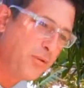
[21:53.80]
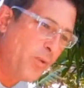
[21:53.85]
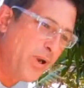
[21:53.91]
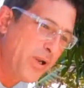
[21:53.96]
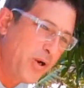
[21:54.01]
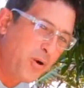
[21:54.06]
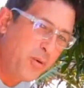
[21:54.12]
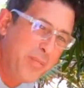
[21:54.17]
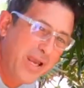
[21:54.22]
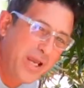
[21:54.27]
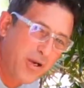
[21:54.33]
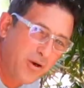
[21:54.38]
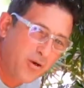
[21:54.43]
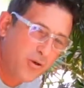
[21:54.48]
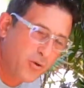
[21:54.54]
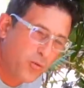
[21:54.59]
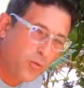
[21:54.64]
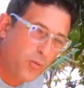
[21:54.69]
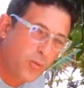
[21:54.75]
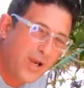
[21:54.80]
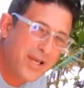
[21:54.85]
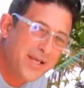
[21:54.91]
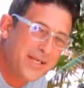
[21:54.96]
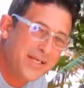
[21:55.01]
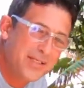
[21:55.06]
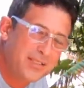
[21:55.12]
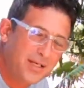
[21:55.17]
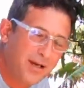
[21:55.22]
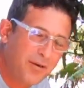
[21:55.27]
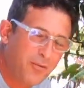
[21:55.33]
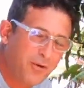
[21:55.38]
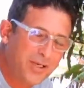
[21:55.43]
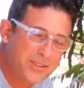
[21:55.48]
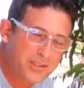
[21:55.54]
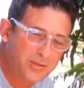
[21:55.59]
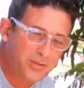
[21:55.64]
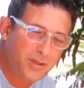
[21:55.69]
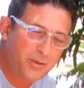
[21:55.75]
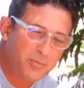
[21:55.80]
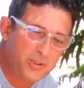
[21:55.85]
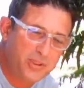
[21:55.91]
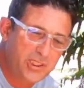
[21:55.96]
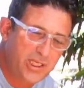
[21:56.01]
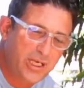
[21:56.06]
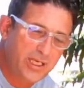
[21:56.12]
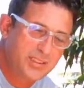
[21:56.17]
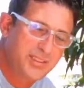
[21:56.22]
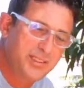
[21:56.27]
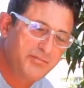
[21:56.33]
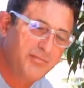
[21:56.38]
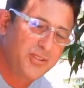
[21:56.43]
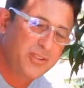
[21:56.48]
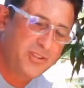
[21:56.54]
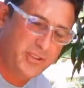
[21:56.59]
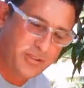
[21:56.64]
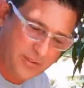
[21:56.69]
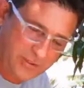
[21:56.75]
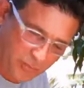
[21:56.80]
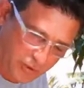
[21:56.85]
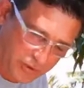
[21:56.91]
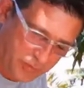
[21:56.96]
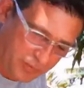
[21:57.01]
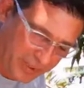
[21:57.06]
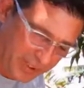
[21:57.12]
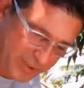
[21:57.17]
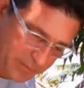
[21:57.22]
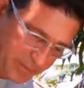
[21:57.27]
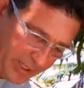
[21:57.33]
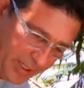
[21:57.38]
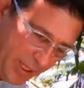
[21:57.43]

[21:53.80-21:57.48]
Widowmakered right in, I watched Lumberjack TV shows, which makes me an